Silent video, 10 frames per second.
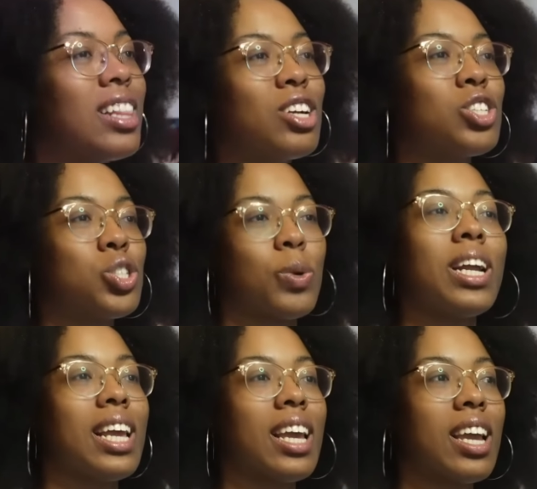They're
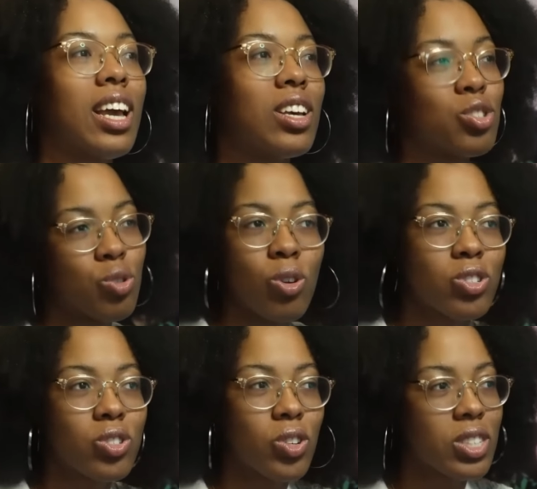treating
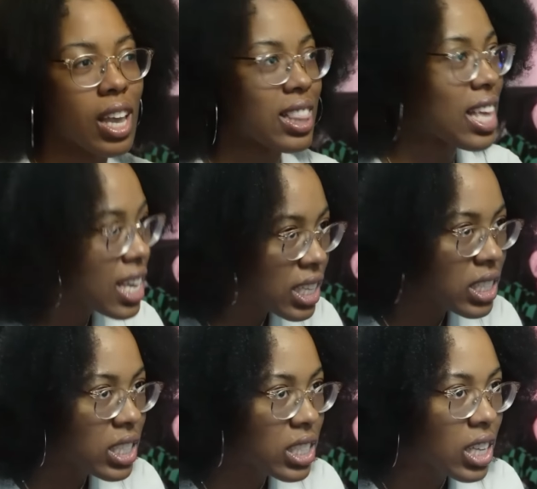sorcerers like
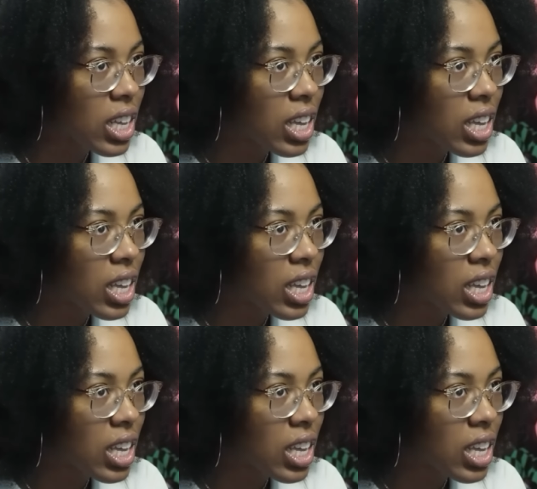this.